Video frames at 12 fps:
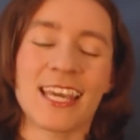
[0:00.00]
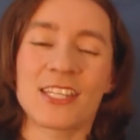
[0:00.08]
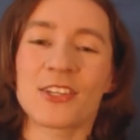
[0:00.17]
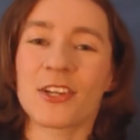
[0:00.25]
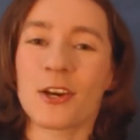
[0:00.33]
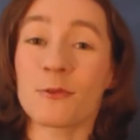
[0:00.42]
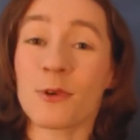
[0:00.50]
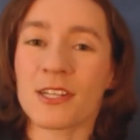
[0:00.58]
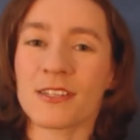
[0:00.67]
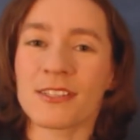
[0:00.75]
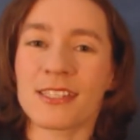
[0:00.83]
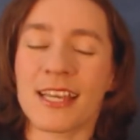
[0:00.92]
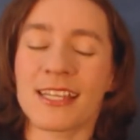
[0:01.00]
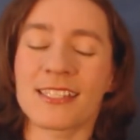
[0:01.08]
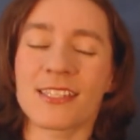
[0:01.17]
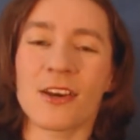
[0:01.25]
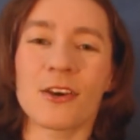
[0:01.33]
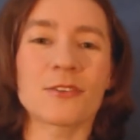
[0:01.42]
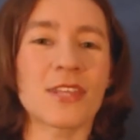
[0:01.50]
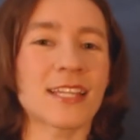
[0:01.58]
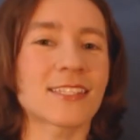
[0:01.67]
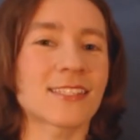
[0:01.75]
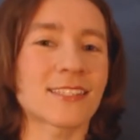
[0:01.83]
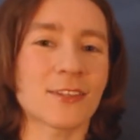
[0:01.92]
And your coworker says, oh,
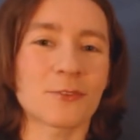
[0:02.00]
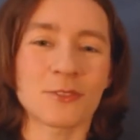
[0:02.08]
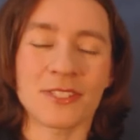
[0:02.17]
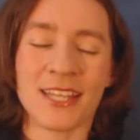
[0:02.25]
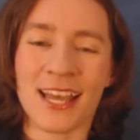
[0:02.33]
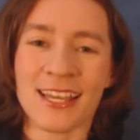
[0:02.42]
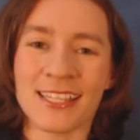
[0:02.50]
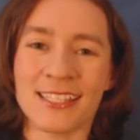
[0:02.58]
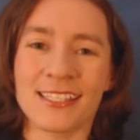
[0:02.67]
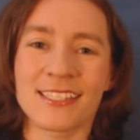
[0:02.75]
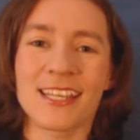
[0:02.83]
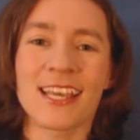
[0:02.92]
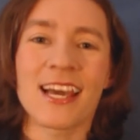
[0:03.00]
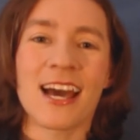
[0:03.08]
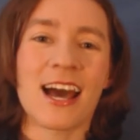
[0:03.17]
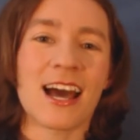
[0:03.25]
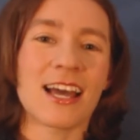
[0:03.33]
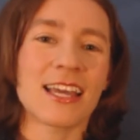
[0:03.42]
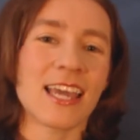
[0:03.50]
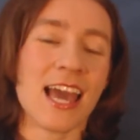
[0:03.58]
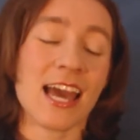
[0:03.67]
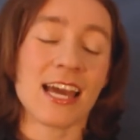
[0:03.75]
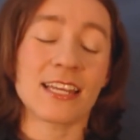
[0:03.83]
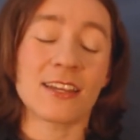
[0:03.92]
that's so nice. I
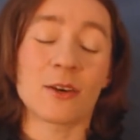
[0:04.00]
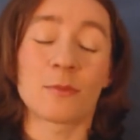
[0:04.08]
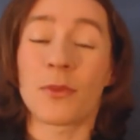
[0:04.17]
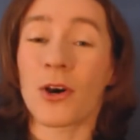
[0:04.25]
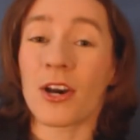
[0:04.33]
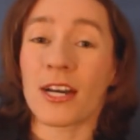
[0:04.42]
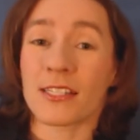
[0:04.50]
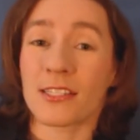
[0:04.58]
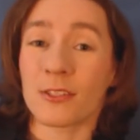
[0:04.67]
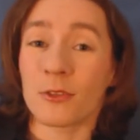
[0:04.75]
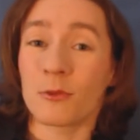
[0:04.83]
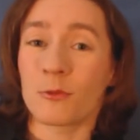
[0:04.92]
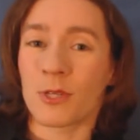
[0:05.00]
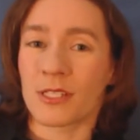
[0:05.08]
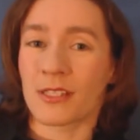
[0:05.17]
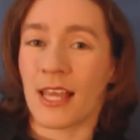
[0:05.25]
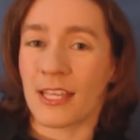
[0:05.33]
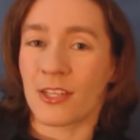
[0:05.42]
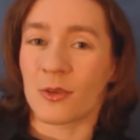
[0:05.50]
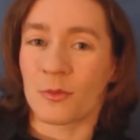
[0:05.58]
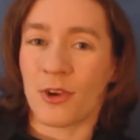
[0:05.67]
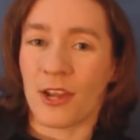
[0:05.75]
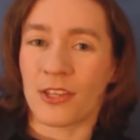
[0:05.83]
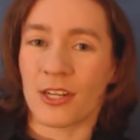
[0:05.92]
had a boss who was like your
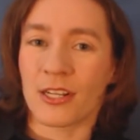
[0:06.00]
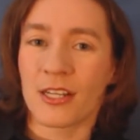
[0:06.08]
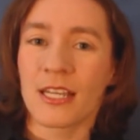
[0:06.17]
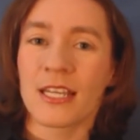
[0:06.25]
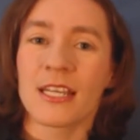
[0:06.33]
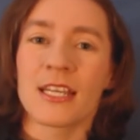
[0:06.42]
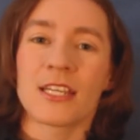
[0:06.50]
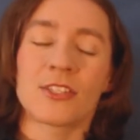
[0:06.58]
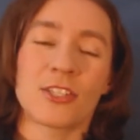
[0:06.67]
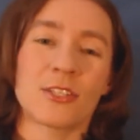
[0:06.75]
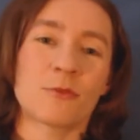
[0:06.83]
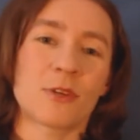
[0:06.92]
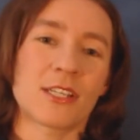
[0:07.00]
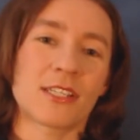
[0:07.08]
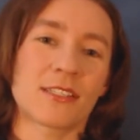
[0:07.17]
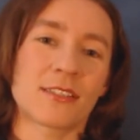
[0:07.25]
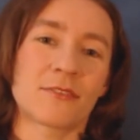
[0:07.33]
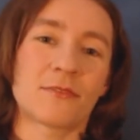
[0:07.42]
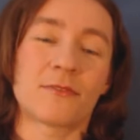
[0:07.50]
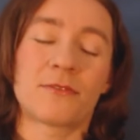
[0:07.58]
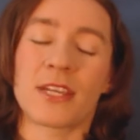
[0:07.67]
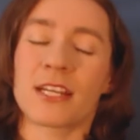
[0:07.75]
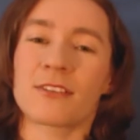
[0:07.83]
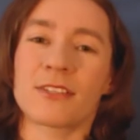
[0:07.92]
brother. She was
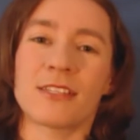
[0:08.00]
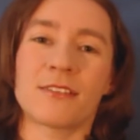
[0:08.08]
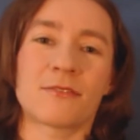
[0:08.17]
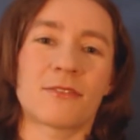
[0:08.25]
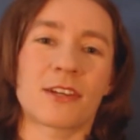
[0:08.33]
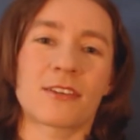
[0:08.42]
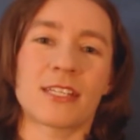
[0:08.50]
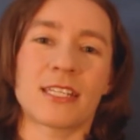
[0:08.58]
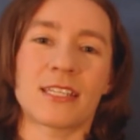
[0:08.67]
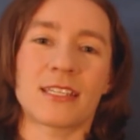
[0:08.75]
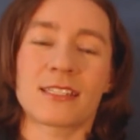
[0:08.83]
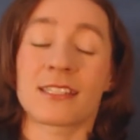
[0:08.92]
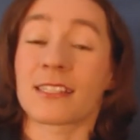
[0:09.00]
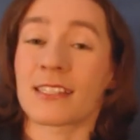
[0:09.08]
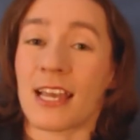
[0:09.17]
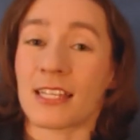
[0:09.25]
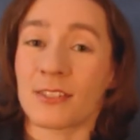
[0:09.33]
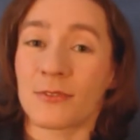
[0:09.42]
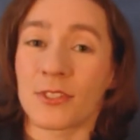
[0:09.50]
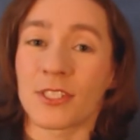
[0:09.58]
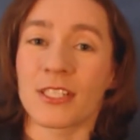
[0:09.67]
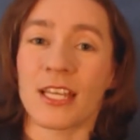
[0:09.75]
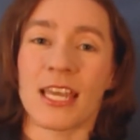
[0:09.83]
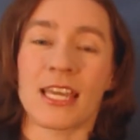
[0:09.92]
very, very
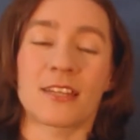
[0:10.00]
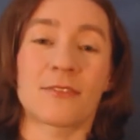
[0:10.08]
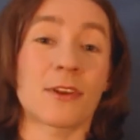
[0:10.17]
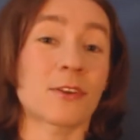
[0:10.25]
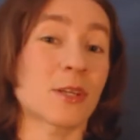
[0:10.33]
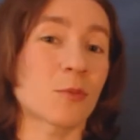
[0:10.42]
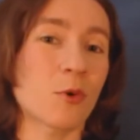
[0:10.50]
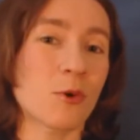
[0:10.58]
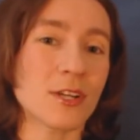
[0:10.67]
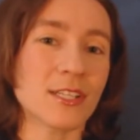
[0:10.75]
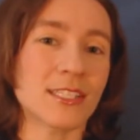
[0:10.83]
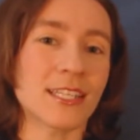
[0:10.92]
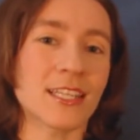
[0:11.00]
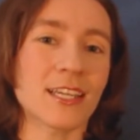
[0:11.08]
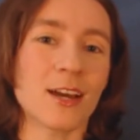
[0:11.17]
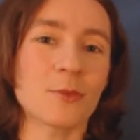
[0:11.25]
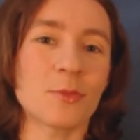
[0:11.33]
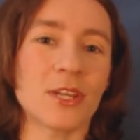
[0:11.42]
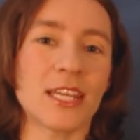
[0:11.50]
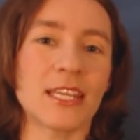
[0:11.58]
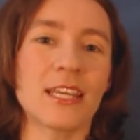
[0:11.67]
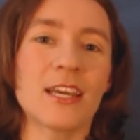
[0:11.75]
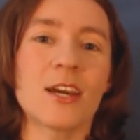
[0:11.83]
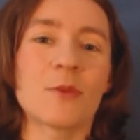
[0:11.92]
successful and very important in the
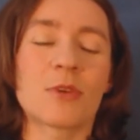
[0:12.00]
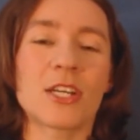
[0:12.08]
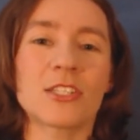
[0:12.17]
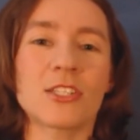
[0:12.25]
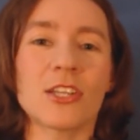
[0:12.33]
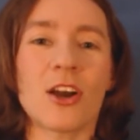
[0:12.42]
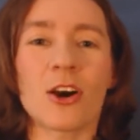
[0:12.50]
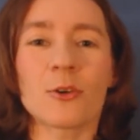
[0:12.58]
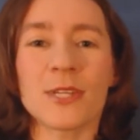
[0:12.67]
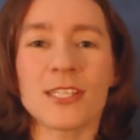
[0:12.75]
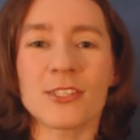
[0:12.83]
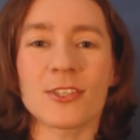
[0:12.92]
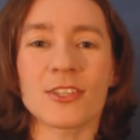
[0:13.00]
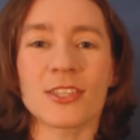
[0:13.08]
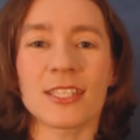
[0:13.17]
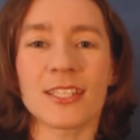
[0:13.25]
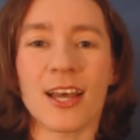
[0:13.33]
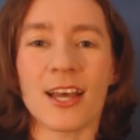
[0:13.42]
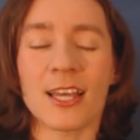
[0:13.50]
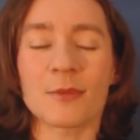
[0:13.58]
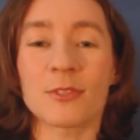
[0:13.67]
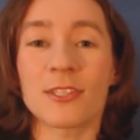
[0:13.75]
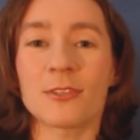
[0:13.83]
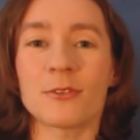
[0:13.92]
company, but she always took the
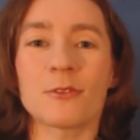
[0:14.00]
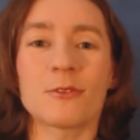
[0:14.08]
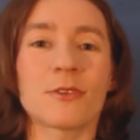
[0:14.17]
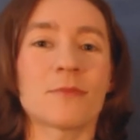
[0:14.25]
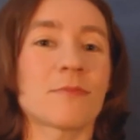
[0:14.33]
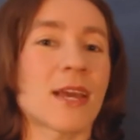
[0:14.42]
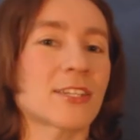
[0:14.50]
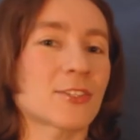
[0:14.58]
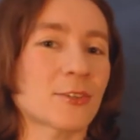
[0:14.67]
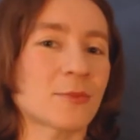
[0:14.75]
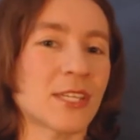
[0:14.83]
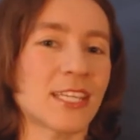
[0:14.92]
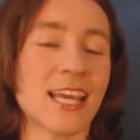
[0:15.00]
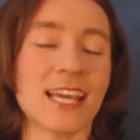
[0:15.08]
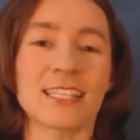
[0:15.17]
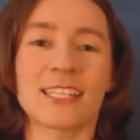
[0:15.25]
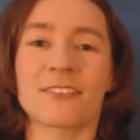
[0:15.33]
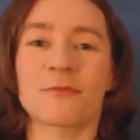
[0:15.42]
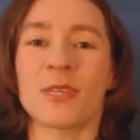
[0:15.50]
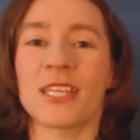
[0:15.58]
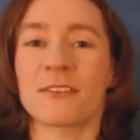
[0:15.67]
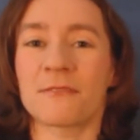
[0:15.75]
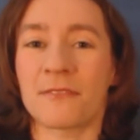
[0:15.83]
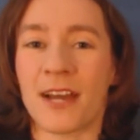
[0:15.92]
time to mentor me and give
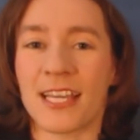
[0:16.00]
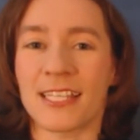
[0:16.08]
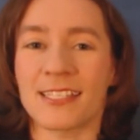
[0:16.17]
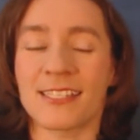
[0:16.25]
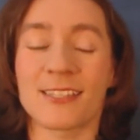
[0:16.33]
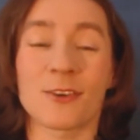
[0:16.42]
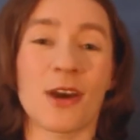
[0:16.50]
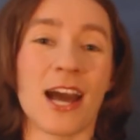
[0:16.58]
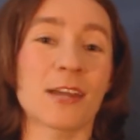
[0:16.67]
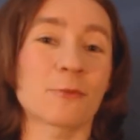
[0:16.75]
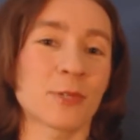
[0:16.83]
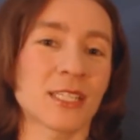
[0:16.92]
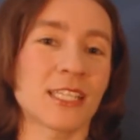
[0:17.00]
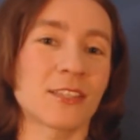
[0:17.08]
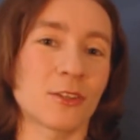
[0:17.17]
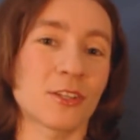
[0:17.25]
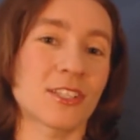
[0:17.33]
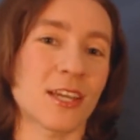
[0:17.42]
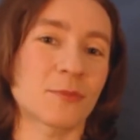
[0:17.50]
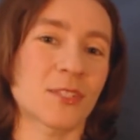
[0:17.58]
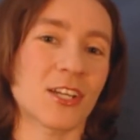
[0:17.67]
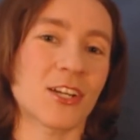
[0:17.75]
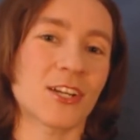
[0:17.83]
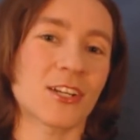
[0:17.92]
me advice. So I really looked
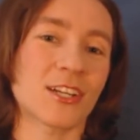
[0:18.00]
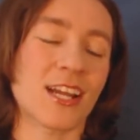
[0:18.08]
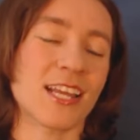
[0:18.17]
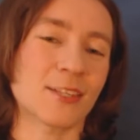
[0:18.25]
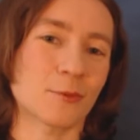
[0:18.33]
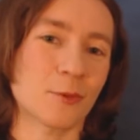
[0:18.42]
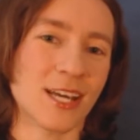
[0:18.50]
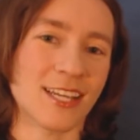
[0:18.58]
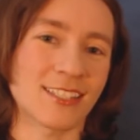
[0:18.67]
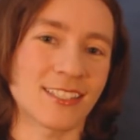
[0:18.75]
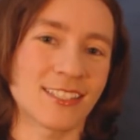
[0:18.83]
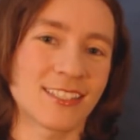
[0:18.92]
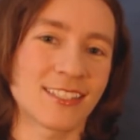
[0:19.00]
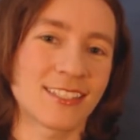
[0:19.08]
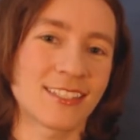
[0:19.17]
up to her as well.